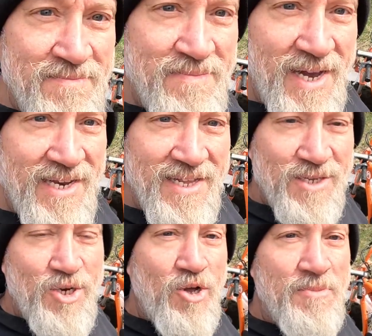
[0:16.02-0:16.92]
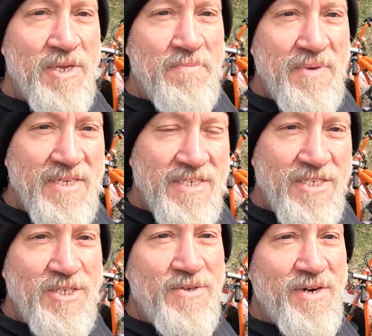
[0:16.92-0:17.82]
my little Coleman
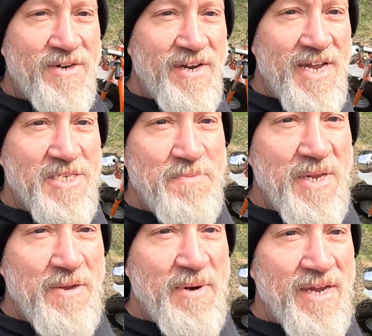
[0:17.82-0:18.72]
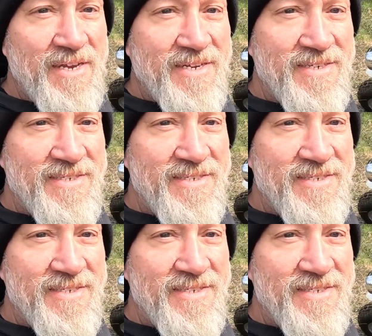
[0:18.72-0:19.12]
BT200X mini bike.